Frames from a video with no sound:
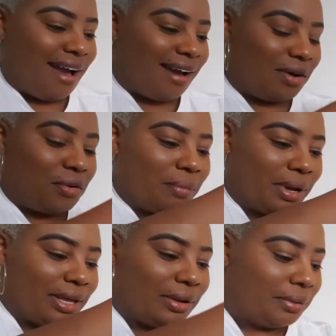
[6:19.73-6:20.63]
Oh my
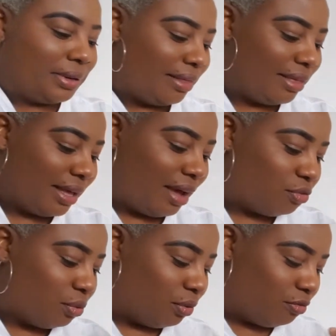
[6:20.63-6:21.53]
god, I think I have to
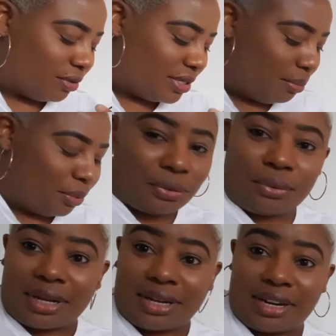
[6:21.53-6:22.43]
look for somebody who
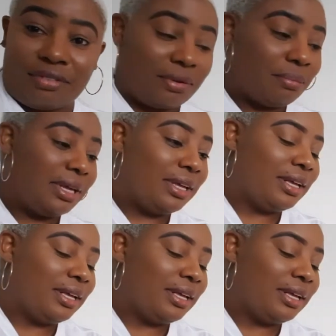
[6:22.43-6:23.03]
can cut for me